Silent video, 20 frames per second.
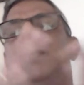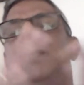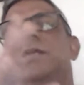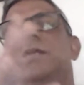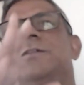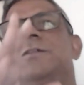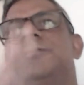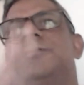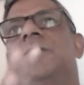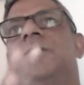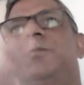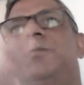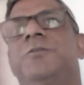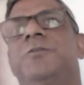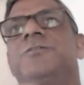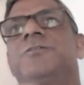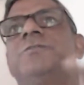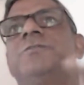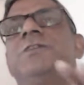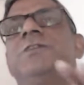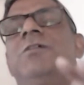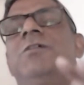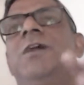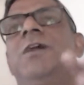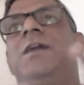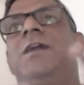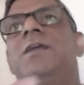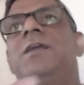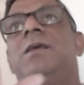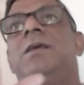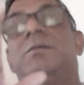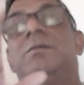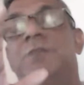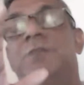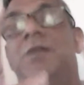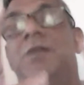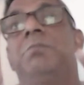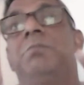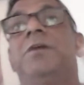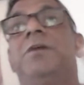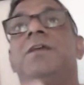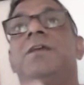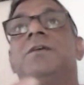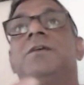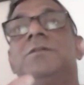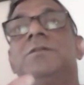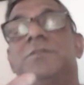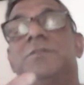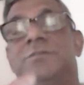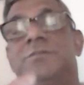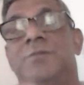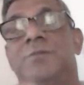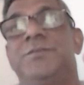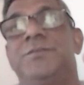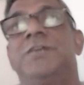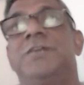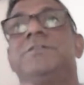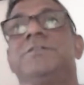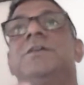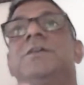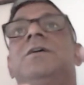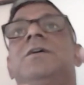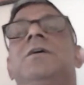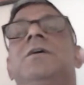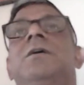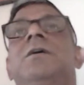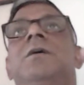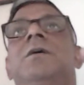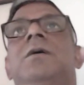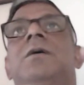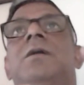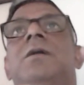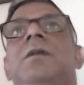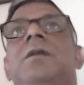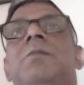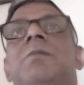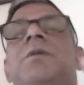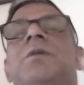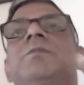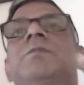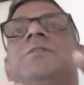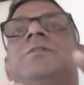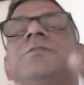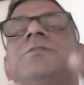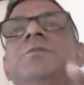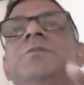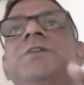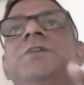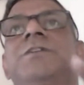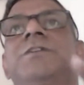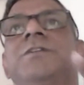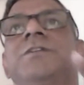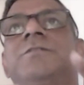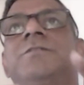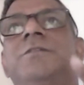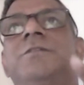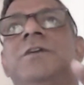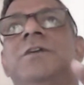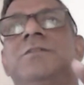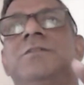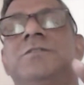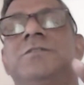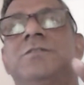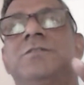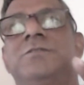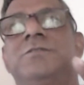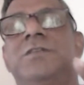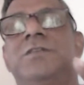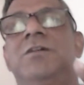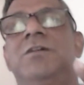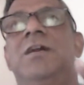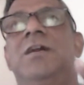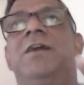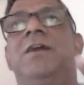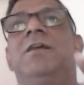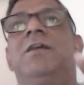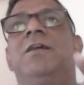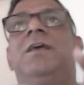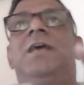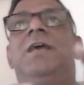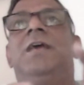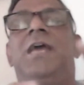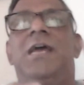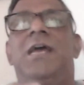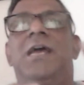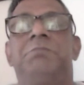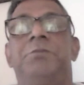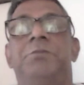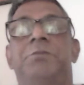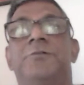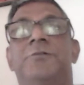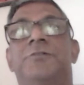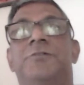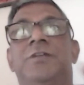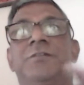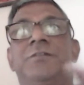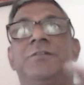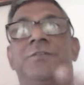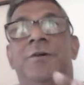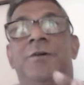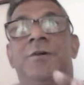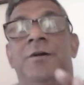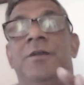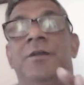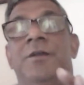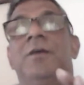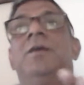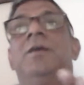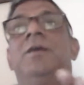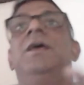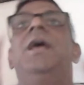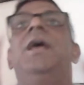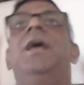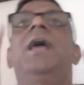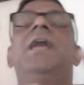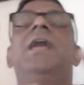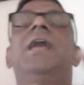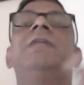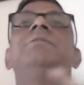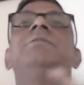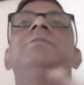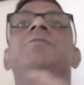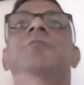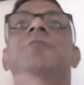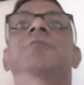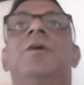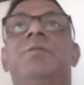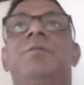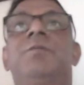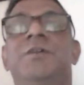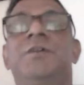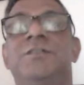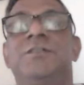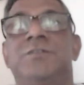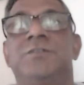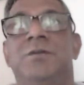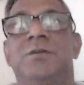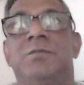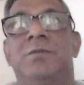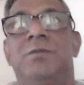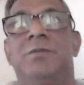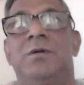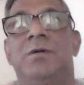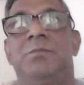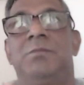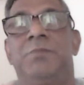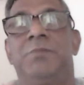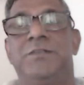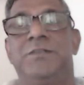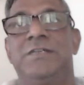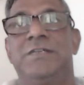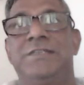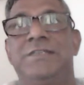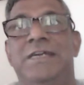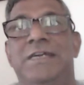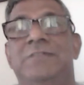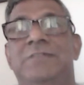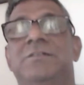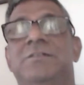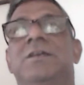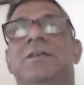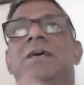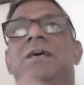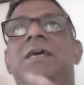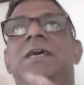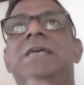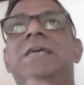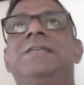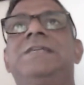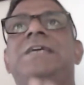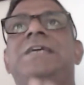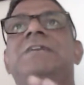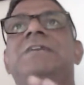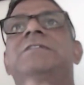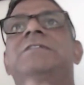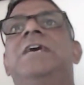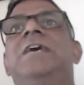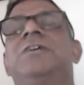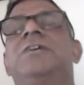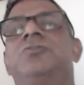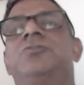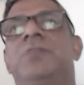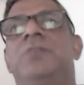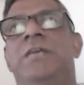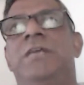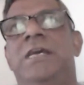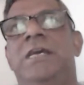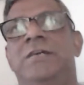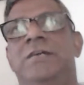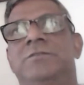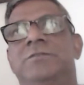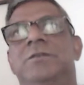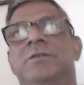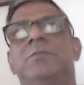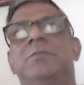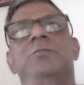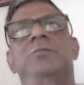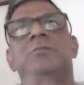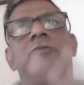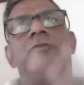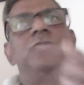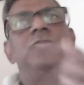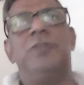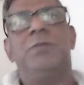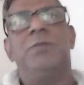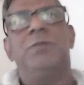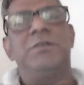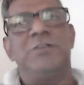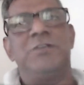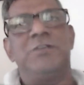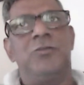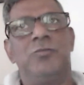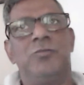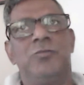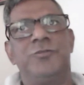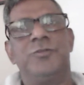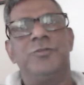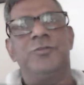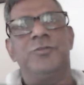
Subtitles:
In the third person singular, if the number is a subject, number of the subject is singular and person is third, and if the verb is present tense, it takes S or ES. So those are basic rules.